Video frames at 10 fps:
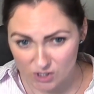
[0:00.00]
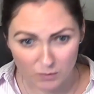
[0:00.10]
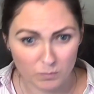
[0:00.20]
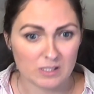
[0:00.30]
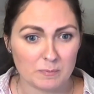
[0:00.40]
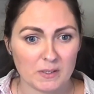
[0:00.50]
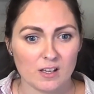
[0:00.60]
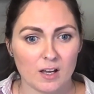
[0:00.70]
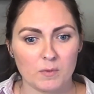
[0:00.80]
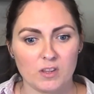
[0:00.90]
don't want to spend
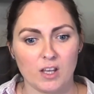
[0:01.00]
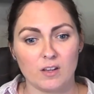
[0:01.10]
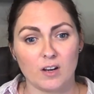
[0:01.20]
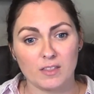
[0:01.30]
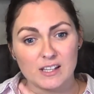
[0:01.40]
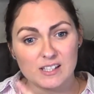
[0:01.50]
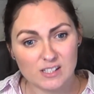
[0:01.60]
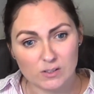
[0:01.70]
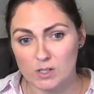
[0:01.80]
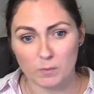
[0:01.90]
time with you, they
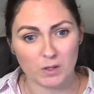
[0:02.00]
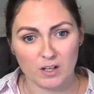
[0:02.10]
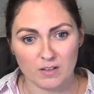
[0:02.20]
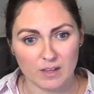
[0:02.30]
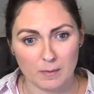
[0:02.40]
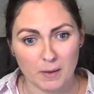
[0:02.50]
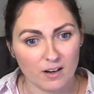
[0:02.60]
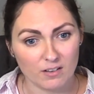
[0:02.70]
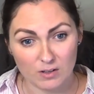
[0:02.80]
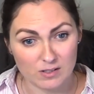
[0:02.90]
still don't want to
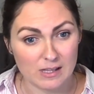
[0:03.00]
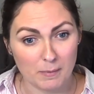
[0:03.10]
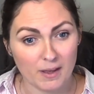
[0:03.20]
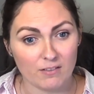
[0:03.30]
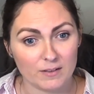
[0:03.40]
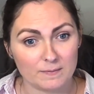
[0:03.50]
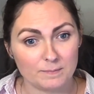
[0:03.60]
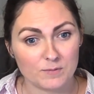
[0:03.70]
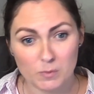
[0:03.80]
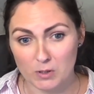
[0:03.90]
lose their parent
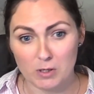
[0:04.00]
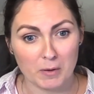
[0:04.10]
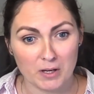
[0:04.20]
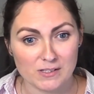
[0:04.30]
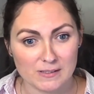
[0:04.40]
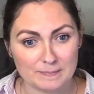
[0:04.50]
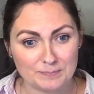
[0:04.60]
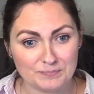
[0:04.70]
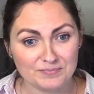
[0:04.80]
to a new person.